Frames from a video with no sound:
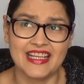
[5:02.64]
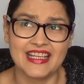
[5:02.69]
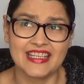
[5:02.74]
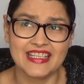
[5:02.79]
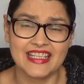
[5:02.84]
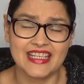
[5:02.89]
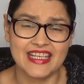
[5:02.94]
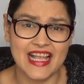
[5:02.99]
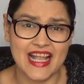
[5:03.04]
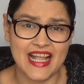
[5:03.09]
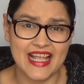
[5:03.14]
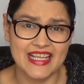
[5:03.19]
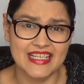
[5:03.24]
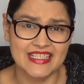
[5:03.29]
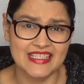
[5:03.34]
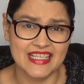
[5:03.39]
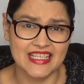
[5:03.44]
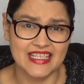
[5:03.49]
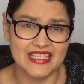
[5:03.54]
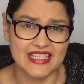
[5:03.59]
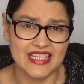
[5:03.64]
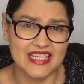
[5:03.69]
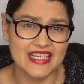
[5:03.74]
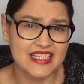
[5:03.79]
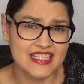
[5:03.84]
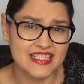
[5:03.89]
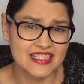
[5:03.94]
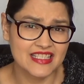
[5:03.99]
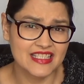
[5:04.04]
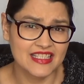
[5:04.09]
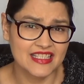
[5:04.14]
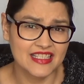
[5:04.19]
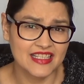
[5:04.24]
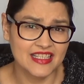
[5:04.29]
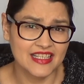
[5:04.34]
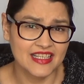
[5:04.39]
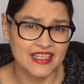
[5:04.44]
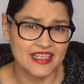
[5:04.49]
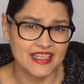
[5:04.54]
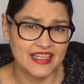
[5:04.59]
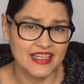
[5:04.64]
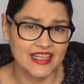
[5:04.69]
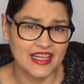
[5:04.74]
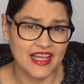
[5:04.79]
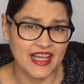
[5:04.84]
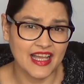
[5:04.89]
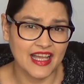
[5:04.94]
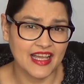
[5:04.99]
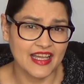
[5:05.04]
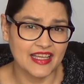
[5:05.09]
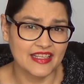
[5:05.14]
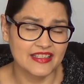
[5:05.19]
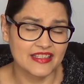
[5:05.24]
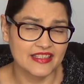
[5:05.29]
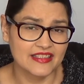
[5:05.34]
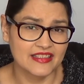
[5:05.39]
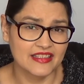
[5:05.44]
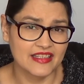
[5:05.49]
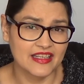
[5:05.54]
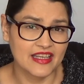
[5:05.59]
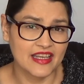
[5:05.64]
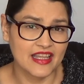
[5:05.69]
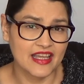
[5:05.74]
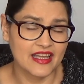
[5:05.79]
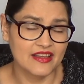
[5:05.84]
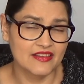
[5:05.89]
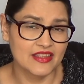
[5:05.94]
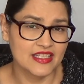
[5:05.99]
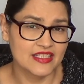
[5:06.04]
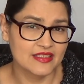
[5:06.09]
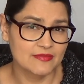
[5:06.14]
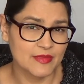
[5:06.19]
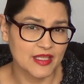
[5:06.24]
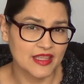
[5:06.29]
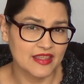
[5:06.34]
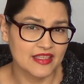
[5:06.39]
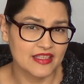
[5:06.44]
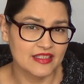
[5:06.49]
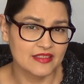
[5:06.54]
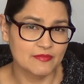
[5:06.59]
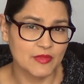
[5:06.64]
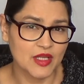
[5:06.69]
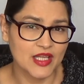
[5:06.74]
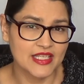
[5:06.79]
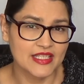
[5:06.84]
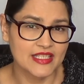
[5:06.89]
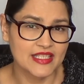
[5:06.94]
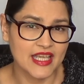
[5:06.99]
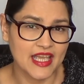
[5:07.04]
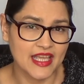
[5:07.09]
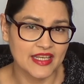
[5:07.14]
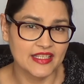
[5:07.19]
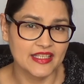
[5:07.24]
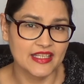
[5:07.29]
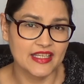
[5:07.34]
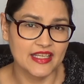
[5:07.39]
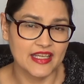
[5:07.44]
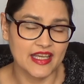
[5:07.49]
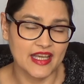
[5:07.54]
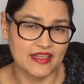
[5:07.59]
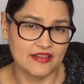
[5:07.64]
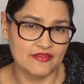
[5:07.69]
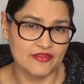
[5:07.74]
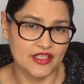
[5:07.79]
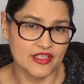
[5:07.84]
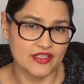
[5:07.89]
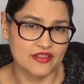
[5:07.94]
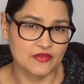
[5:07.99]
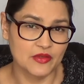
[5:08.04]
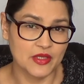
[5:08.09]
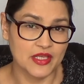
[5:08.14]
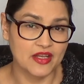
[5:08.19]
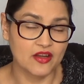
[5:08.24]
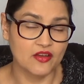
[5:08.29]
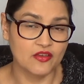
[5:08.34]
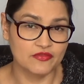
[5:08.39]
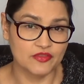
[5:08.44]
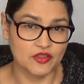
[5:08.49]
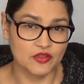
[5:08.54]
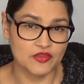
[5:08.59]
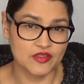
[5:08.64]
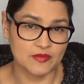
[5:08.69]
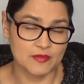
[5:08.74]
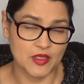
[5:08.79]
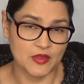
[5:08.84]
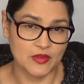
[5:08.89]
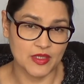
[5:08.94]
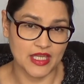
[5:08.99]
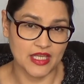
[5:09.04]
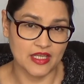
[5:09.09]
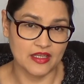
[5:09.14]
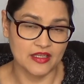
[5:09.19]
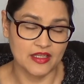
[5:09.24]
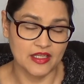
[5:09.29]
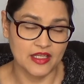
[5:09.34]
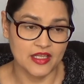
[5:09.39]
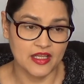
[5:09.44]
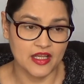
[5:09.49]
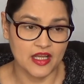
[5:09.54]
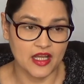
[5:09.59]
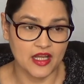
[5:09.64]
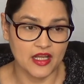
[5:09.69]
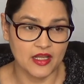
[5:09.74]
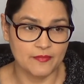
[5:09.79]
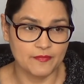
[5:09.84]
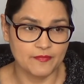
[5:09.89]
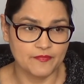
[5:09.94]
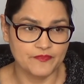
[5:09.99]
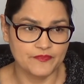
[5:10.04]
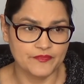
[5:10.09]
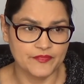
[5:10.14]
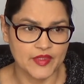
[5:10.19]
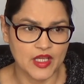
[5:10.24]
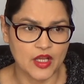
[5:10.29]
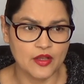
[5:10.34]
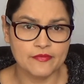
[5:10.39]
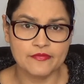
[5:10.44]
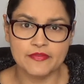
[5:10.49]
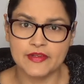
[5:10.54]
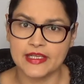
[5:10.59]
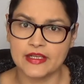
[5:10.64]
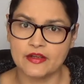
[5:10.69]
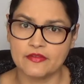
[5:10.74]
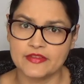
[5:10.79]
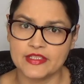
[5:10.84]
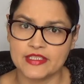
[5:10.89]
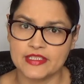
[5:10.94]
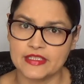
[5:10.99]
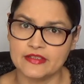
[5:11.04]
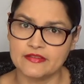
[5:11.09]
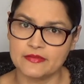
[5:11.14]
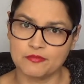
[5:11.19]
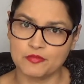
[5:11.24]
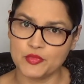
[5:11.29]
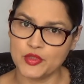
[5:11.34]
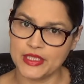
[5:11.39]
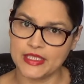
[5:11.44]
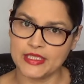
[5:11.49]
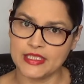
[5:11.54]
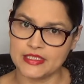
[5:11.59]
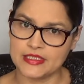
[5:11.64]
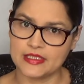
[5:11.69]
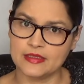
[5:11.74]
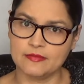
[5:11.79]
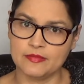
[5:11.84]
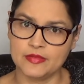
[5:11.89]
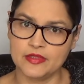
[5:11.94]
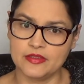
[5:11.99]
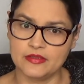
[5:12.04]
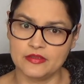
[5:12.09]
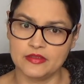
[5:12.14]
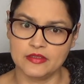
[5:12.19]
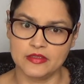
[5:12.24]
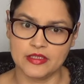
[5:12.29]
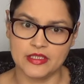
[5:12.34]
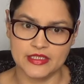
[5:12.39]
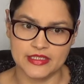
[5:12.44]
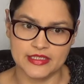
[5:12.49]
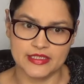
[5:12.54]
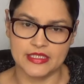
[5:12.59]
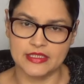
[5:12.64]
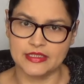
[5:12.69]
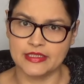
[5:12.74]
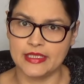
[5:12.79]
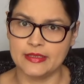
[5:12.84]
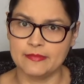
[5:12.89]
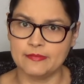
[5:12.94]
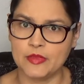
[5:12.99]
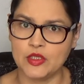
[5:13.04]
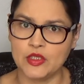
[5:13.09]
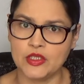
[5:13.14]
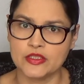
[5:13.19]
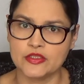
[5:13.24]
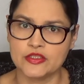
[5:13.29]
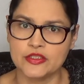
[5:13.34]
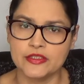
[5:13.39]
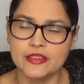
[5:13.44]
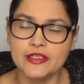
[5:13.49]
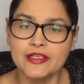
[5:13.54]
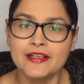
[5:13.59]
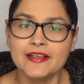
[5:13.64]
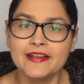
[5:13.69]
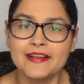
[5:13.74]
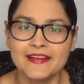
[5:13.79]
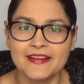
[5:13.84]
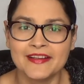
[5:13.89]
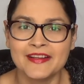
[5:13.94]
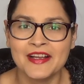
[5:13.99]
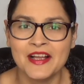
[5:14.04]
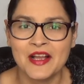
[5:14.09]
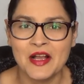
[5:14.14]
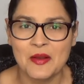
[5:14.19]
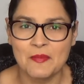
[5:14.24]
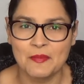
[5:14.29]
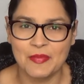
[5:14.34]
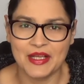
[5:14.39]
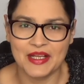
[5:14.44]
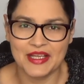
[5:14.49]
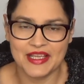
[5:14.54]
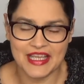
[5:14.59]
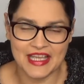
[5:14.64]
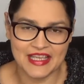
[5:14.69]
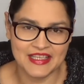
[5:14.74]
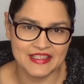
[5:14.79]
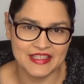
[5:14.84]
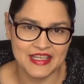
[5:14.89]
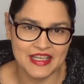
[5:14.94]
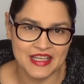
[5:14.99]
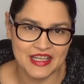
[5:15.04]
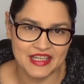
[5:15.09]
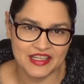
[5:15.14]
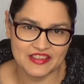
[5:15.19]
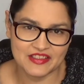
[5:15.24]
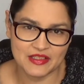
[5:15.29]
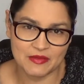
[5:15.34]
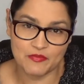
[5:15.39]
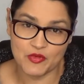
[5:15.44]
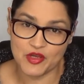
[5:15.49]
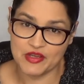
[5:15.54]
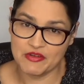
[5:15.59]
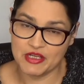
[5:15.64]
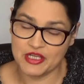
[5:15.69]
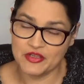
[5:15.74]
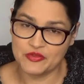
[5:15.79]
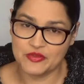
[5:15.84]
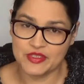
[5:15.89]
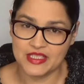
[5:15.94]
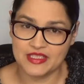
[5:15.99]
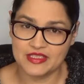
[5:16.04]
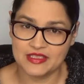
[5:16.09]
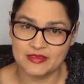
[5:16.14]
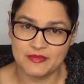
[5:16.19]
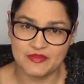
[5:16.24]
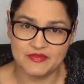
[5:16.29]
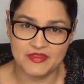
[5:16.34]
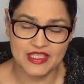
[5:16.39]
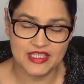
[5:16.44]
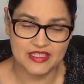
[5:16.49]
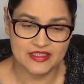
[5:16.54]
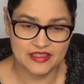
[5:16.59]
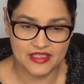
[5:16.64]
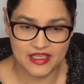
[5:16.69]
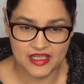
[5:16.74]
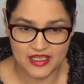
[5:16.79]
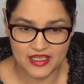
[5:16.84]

nearly 18 years, and now this month is my 10-year anniversary of not smoking. hopefully, obviously, if I'm putting this up still in March. But yes, because I'm pre-recording some of these.